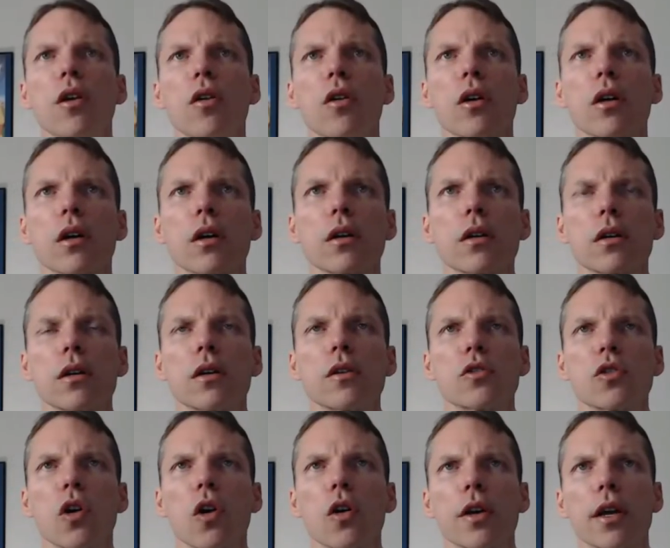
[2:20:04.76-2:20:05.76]
are
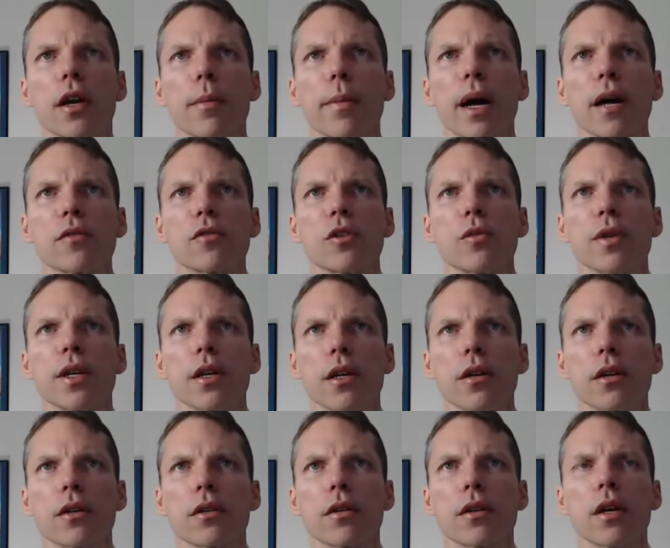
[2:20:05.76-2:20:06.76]
talking about doing
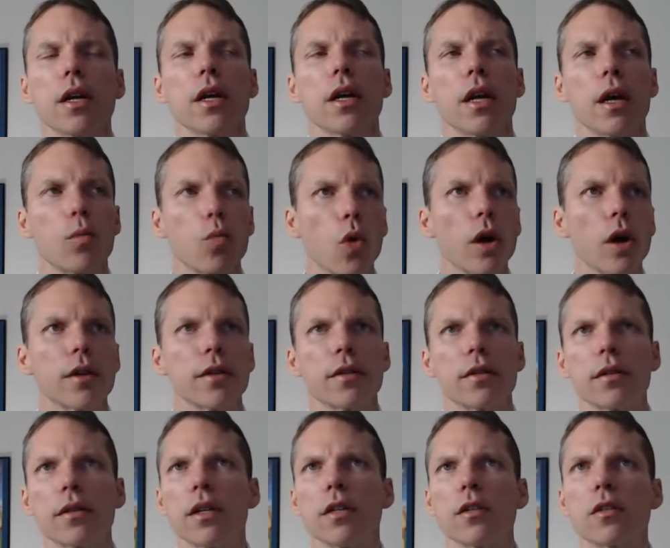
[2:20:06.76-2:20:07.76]
here and what
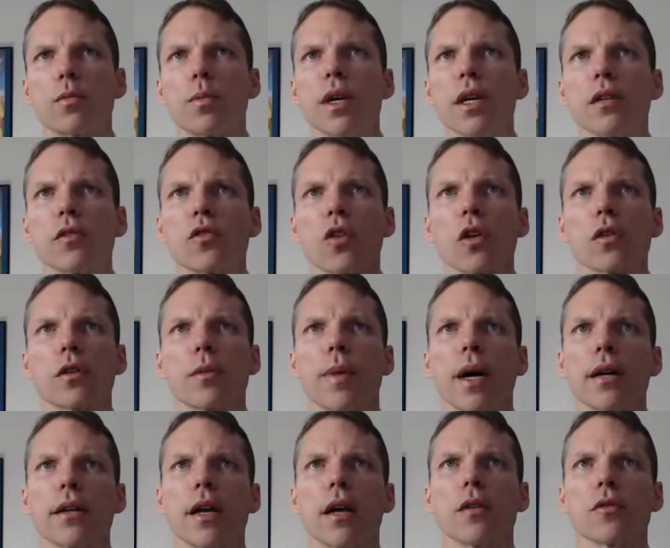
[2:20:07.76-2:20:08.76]
is being talked
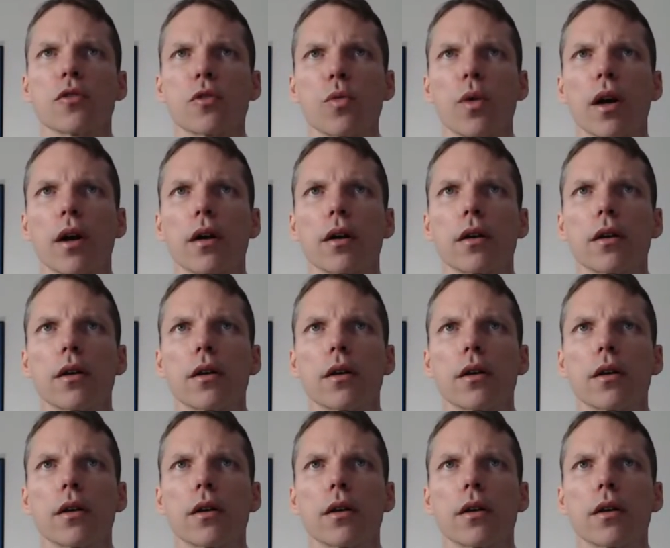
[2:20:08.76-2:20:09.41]
about elsewhere.